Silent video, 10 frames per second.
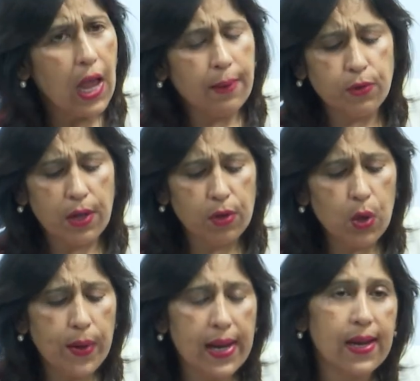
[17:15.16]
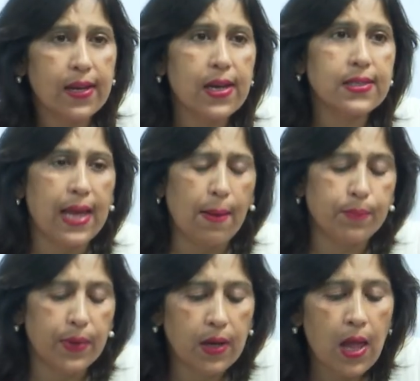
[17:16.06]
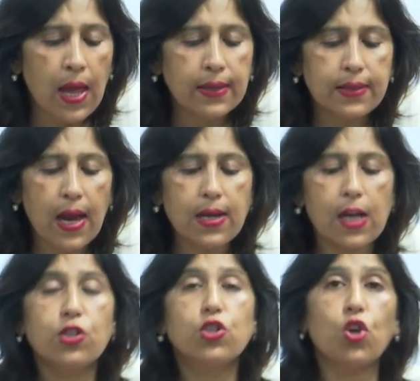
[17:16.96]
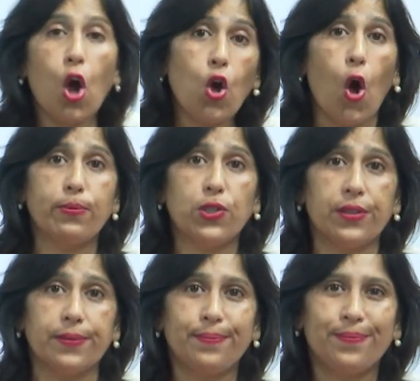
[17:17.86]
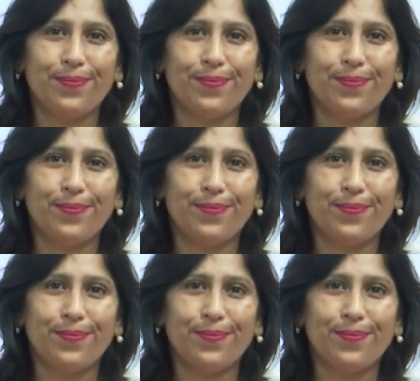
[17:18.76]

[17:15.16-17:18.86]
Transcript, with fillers: I am giving you an example that a stock option